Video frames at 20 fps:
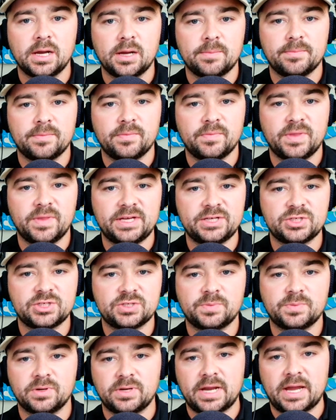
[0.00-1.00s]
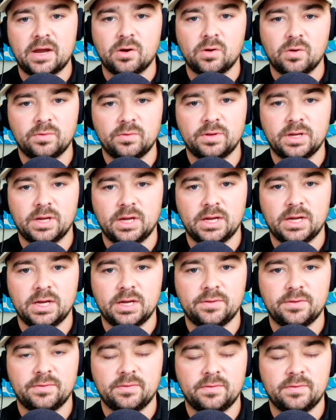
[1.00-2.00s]
they just put out
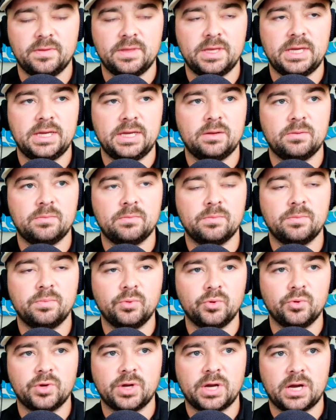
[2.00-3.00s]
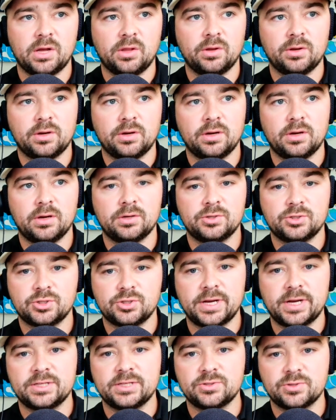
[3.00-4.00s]
the blue collar
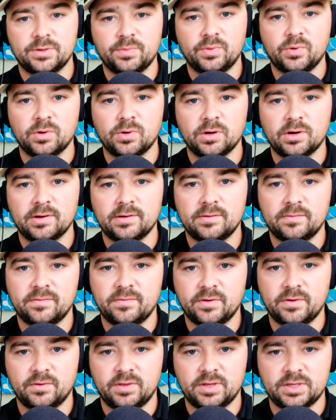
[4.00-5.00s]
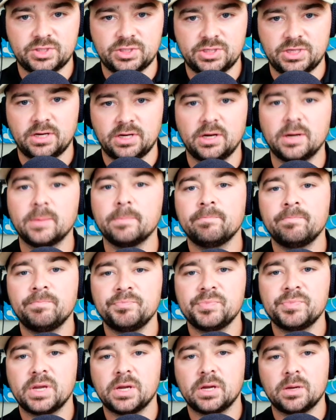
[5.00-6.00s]
trades report for this year.
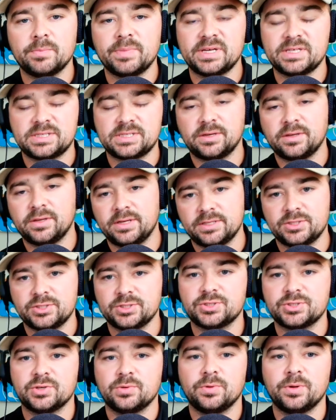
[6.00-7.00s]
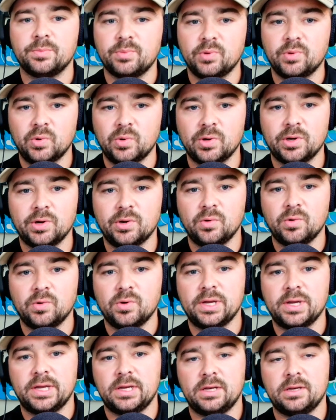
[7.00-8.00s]
Basically, it's just a report
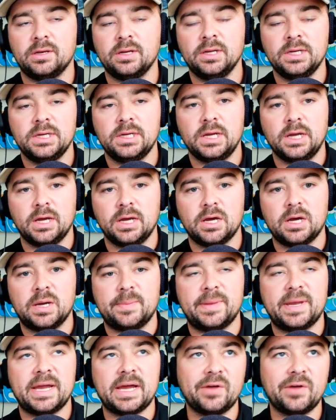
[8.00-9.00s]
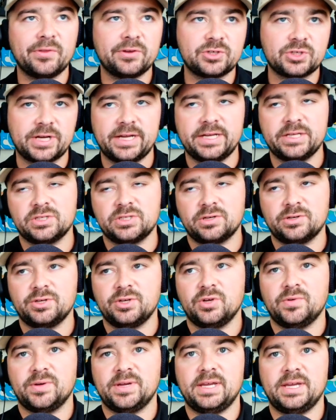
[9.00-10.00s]
on how the trades are
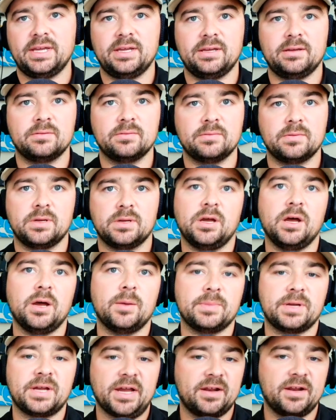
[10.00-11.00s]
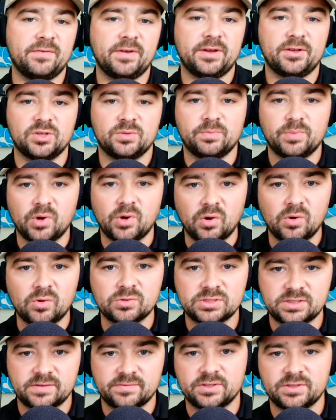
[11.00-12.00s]
doing, kind of like the pulse
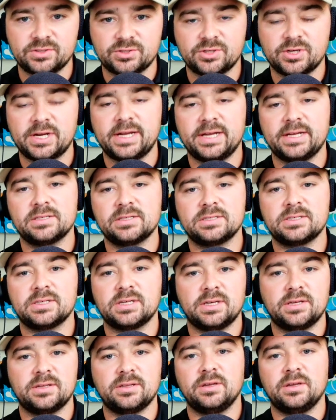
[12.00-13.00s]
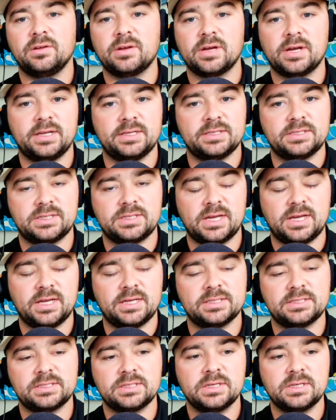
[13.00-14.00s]
of the trades in the United
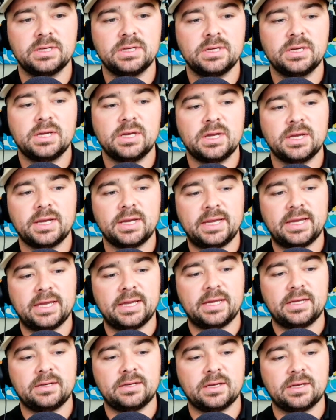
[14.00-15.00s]
States. And